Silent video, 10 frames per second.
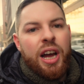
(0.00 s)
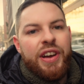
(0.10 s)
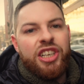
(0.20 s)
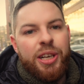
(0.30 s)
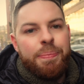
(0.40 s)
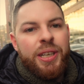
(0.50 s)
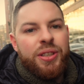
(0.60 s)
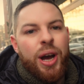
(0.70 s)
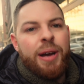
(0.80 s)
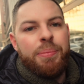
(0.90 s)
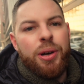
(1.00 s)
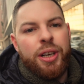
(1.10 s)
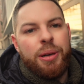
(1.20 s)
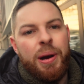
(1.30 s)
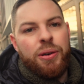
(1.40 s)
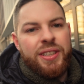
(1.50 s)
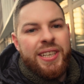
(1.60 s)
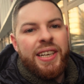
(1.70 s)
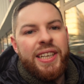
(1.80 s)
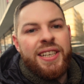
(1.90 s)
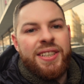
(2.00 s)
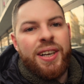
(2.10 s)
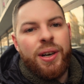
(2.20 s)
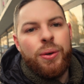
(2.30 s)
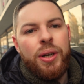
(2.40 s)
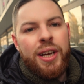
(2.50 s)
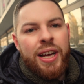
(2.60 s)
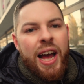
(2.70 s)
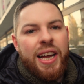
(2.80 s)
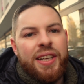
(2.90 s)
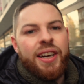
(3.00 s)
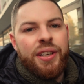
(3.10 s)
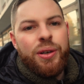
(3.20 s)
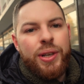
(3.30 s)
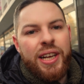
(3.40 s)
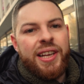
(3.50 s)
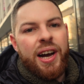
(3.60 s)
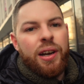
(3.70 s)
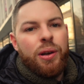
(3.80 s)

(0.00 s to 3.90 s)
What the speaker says: I've actually been to Hamburg about 10 years ago, and I know that there are